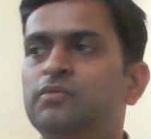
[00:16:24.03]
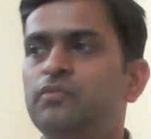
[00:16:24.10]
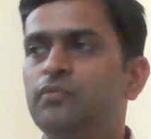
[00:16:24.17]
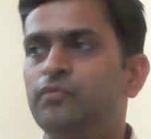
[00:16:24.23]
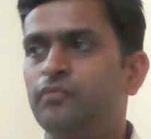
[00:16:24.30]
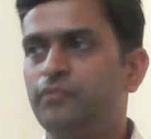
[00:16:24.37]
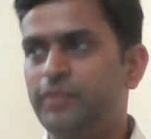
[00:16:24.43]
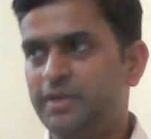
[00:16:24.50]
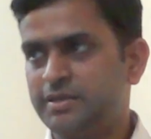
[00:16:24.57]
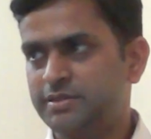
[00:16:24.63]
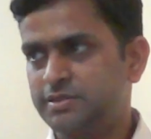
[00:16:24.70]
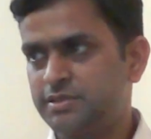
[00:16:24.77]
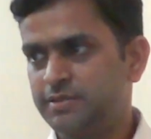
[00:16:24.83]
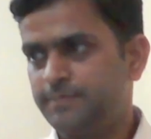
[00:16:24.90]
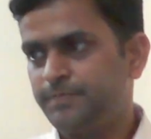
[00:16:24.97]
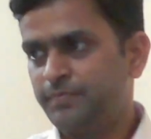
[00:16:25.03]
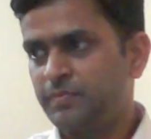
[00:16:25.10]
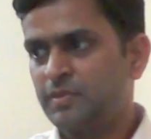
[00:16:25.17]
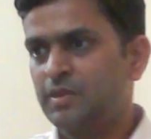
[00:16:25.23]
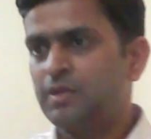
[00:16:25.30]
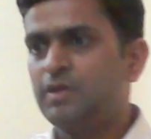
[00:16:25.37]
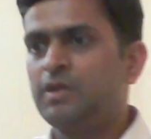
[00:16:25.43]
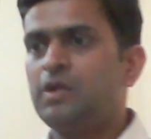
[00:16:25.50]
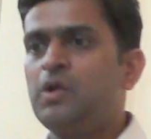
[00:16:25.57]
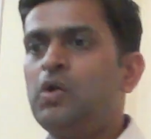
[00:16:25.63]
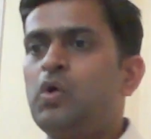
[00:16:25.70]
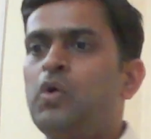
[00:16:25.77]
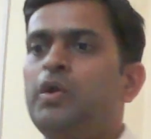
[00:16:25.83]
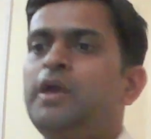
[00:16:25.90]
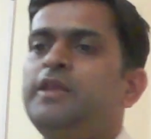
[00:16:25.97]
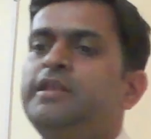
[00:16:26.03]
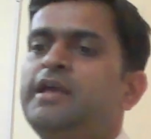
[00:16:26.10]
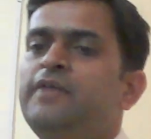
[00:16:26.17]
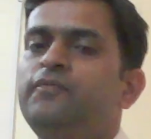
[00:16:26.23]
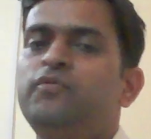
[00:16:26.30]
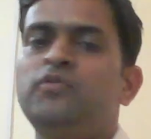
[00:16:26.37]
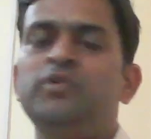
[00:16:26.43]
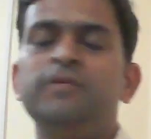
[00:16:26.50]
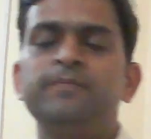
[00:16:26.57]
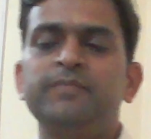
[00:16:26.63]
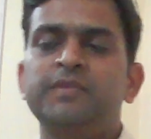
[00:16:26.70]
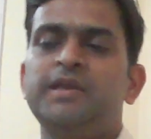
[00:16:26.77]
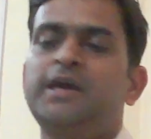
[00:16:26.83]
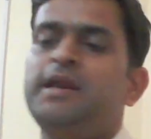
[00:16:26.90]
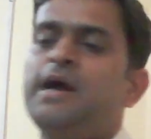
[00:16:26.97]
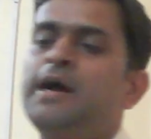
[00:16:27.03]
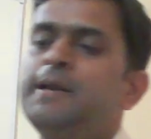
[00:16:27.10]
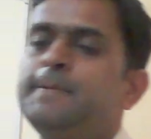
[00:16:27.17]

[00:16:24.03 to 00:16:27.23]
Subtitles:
fixed. Okay, therefore there are